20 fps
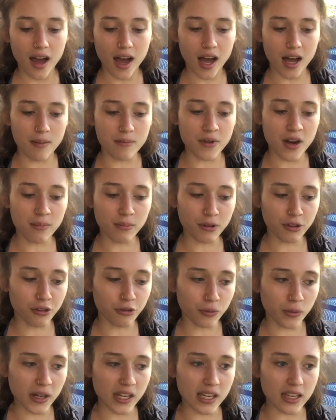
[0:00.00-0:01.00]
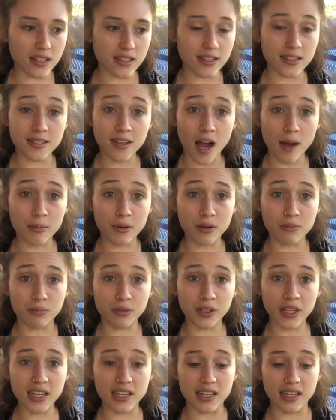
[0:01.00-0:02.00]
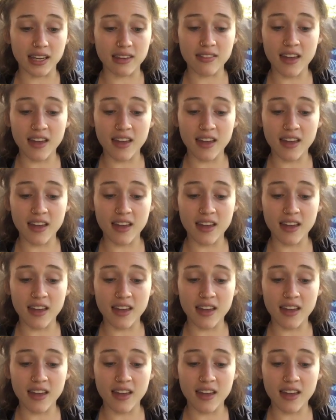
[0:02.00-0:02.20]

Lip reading: Number 3 is stop complaining.